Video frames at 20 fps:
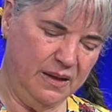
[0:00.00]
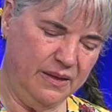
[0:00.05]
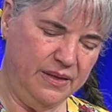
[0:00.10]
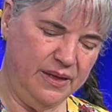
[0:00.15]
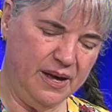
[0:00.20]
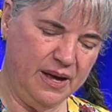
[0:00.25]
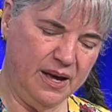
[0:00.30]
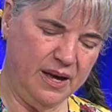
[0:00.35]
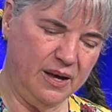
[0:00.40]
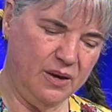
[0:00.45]

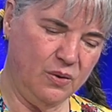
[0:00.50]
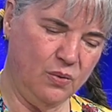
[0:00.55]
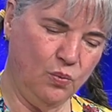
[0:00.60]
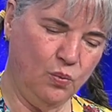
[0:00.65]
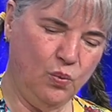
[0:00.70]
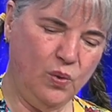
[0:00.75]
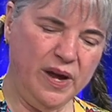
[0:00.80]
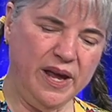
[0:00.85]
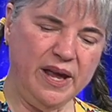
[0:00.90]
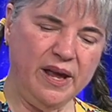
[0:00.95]
That
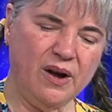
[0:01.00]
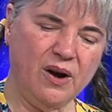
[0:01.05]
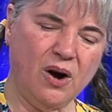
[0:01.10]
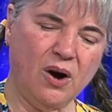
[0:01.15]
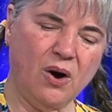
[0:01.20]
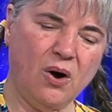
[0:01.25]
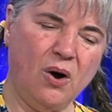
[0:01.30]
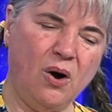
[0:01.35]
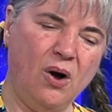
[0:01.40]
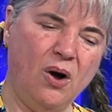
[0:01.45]
we
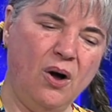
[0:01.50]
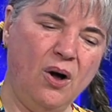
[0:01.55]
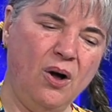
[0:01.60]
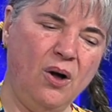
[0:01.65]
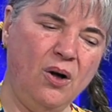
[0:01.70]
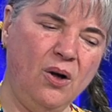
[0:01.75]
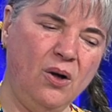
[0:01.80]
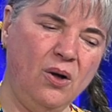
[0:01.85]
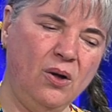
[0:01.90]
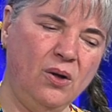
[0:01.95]
are
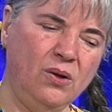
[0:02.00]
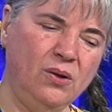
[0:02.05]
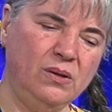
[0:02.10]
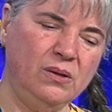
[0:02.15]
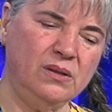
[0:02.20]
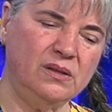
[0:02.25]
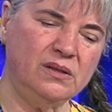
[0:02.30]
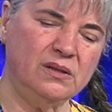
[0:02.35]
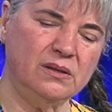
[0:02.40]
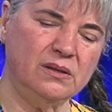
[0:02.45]
all,